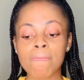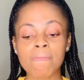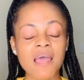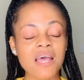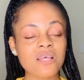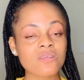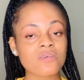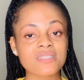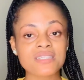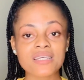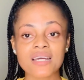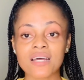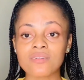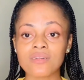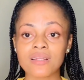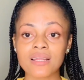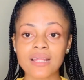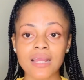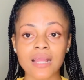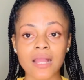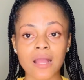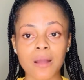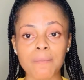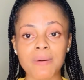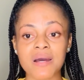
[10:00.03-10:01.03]
that's also what I don't
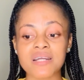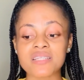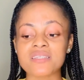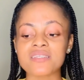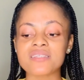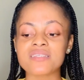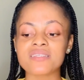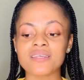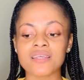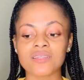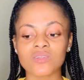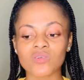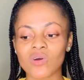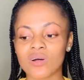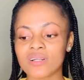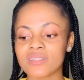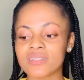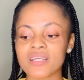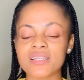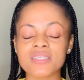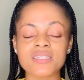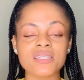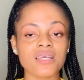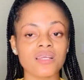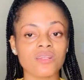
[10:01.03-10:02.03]
like about it. It
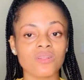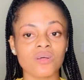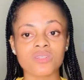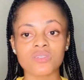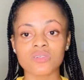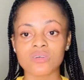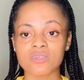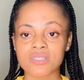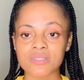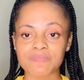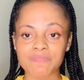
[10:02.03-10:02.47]
contains a lot of